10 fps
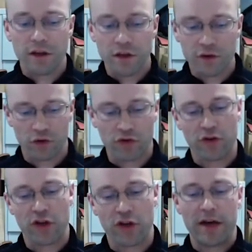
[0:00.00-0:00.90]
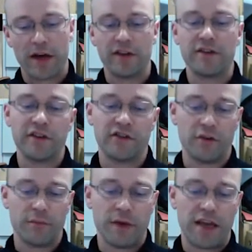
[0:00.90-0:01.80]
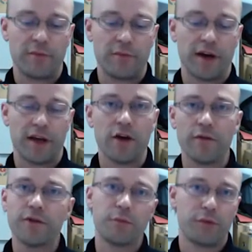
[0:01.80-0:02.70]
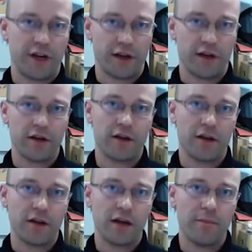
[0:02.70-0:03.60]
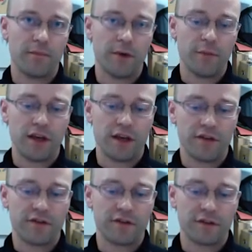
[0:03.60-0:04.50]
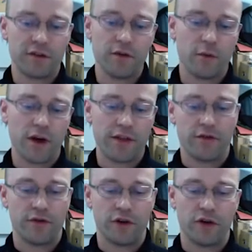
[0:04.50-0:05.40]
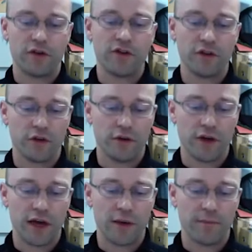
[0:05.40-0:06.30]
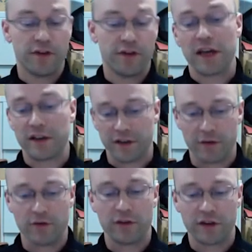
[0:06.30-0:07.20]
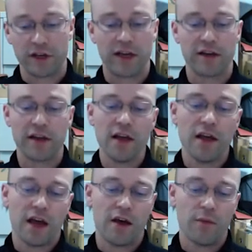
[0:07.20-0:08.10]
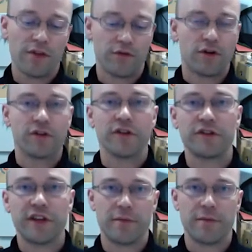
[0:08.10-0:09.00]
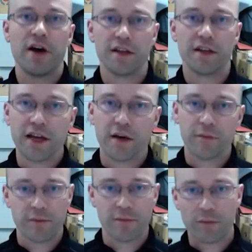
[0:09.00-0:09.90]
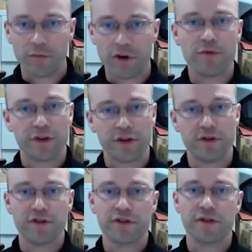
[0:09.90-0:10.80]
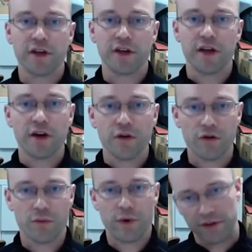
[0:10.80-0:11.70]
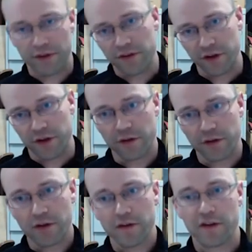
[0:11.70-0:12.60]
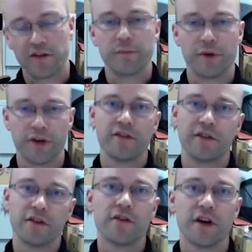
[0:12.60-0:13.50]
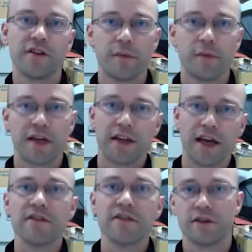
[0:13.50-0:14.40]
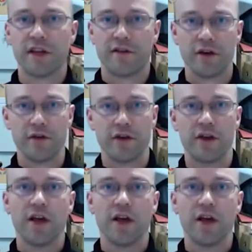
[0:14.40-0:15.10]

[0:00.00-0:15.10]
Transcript: you're talking about a decision made by offspring bees, whether or not to, in the case that I was looking at, whether or not to stay behind and help their mum reproduce, or whether to disperse and try to make a nest on their own.